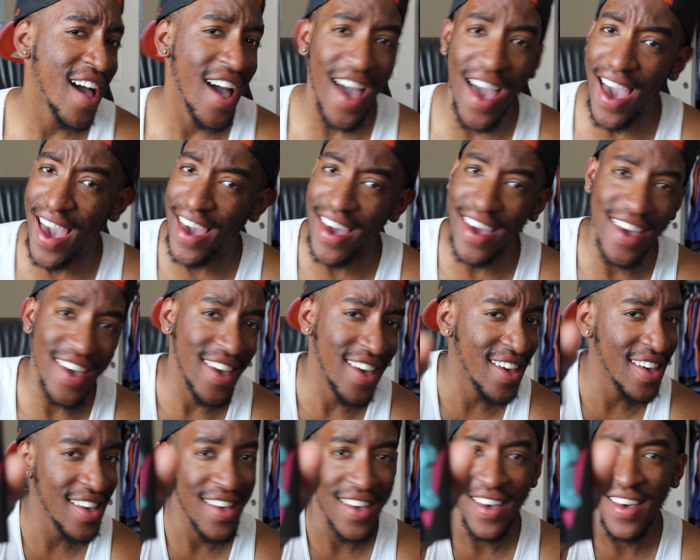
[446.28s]
Hey,
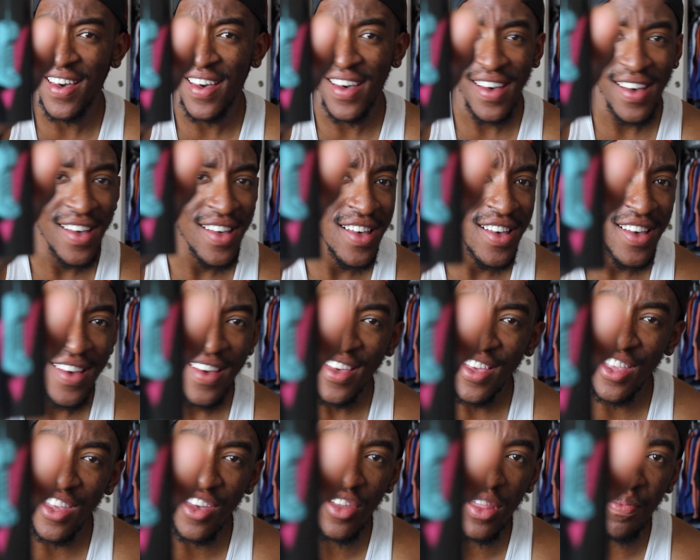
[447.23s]

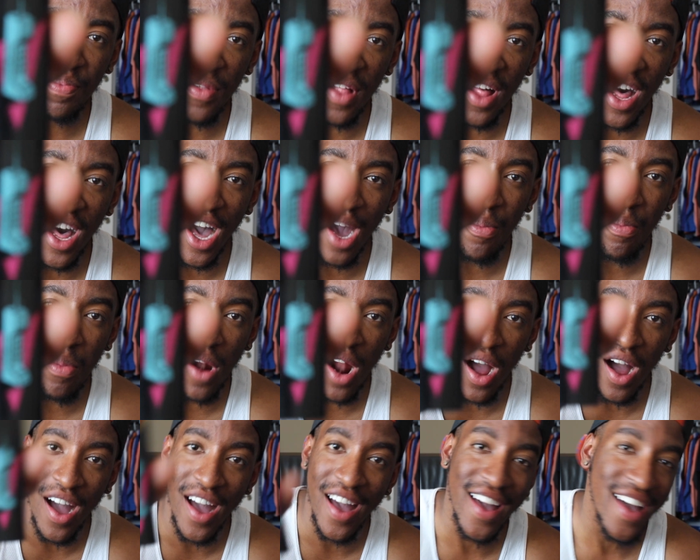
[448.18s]
you the plug,
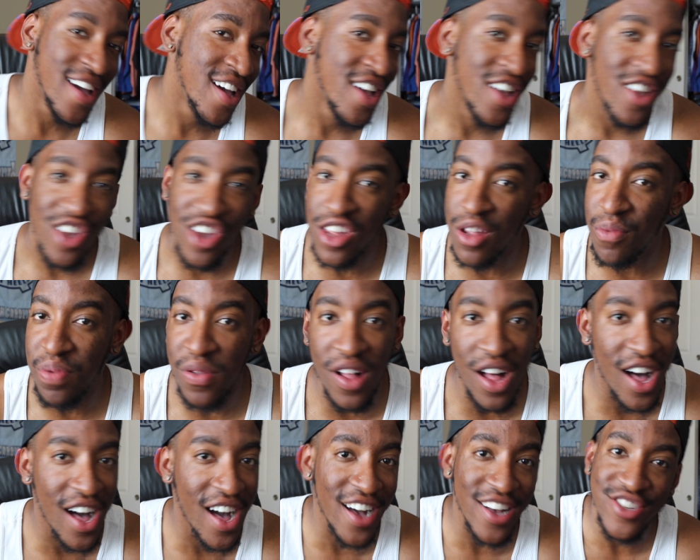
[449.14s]
bro. You the
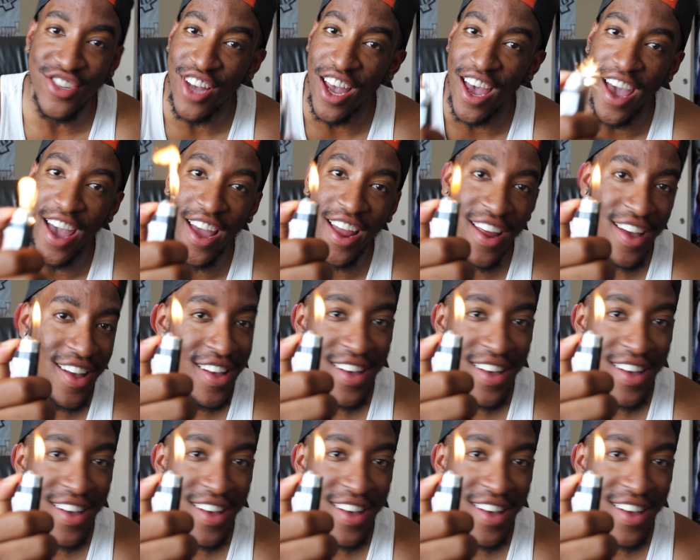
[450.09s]
plug, Shay.